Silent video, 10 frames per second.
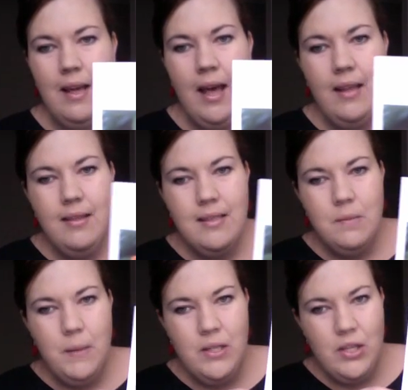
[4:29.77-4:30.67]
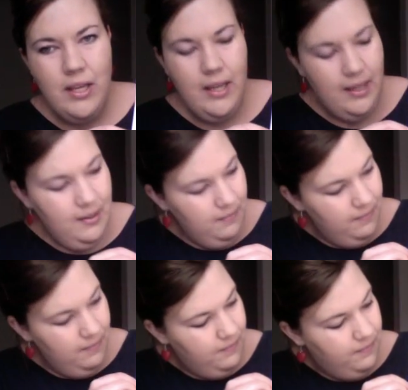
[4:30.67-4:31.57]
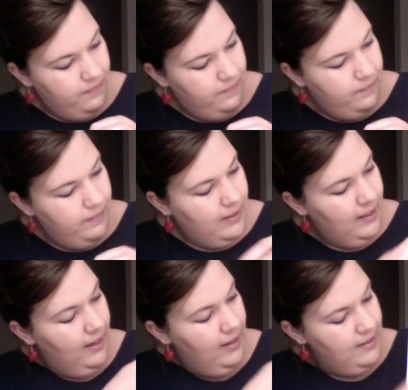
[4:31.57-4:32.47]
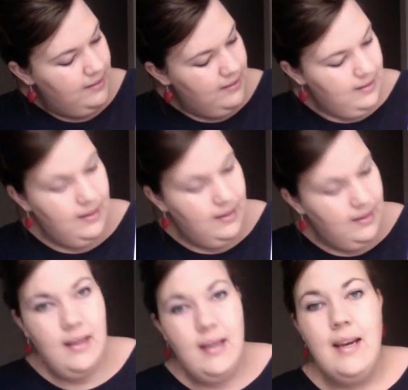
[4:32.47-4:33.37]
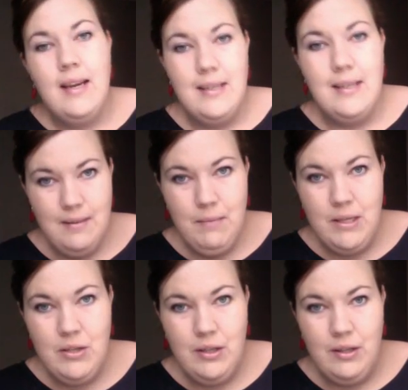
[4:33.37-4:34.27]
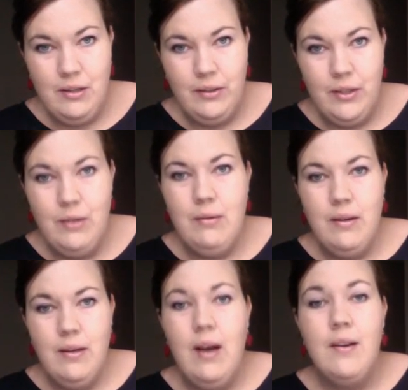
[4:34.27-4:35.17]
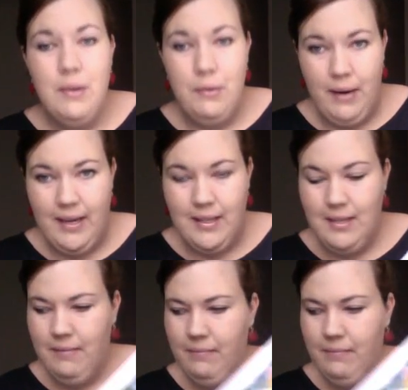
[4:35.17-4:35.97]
And this picture here, yes, it is symmetrical. You are correct.